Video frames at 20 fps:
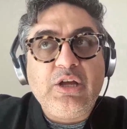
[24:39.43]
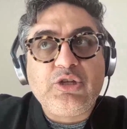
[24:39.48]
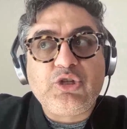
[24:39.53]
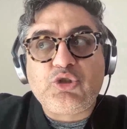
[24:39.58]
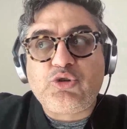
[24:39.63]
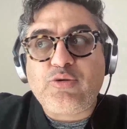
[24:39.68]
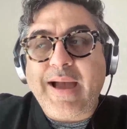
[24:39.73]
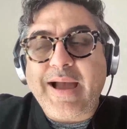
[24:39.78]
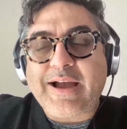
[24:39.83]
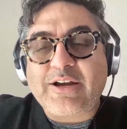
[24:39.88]

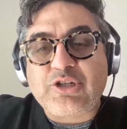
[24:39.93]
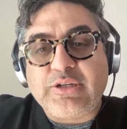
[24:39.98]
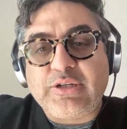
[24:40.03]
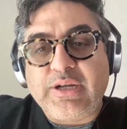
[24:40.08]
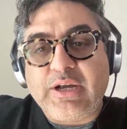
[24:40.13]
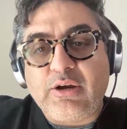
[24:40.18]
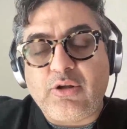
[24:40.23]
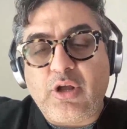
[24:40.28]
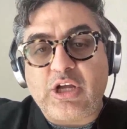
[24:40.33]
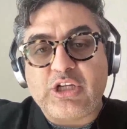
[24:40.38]
traction
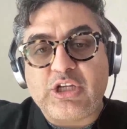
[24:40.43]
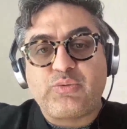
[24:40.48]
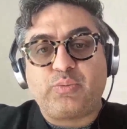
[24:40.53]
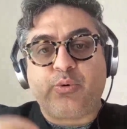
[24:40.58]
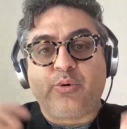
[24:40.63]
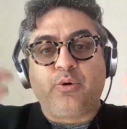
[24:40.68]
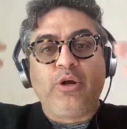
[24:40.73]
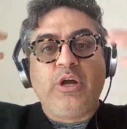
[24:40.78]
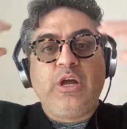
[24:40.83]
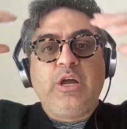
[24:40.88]
hair loss,
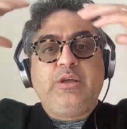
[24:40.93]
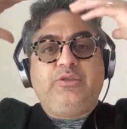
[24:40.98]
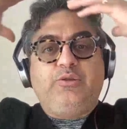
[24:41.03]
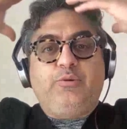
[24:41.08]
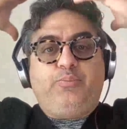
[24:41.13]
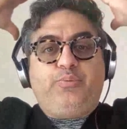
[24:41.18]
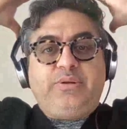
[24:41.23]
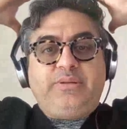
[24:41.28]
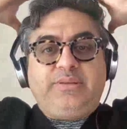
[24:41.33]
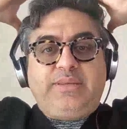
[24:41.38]
where they're
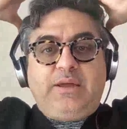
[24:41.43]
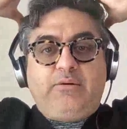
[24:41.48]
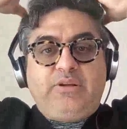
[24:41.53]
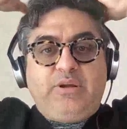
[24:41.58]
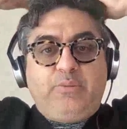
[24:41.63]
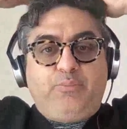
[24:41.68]
putting the hair in